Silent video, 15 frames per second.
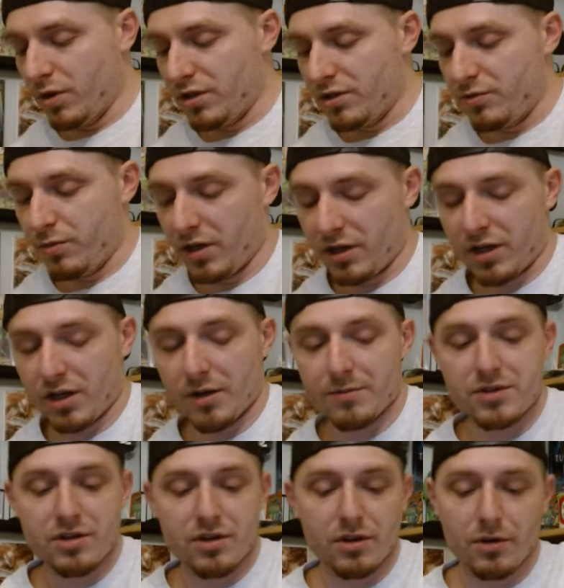which when it
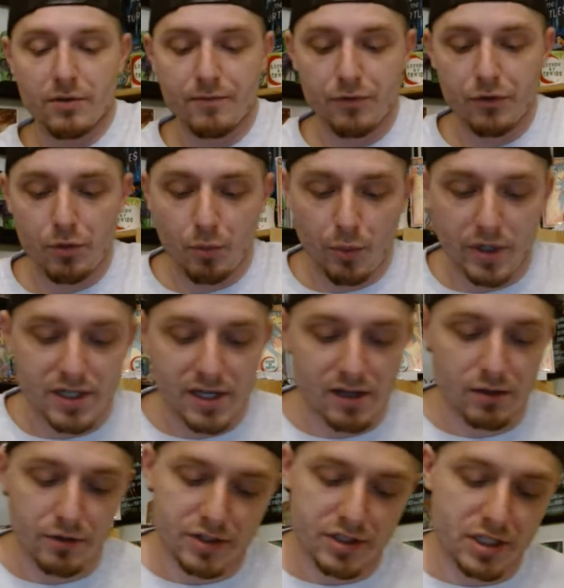comes to
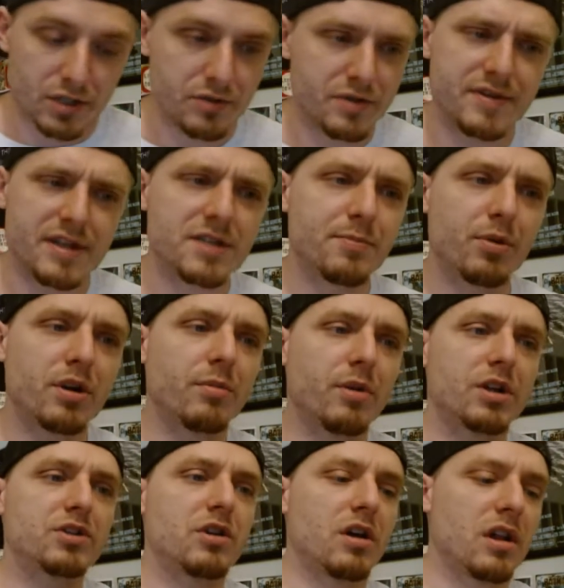retailer exclusives, that's pretty
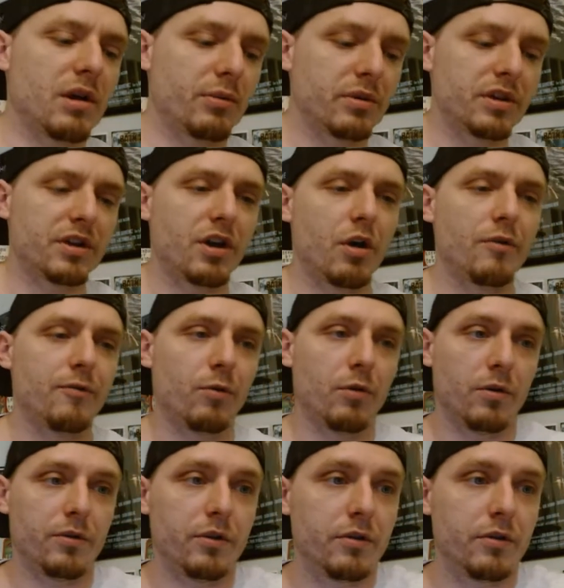much all I really go for.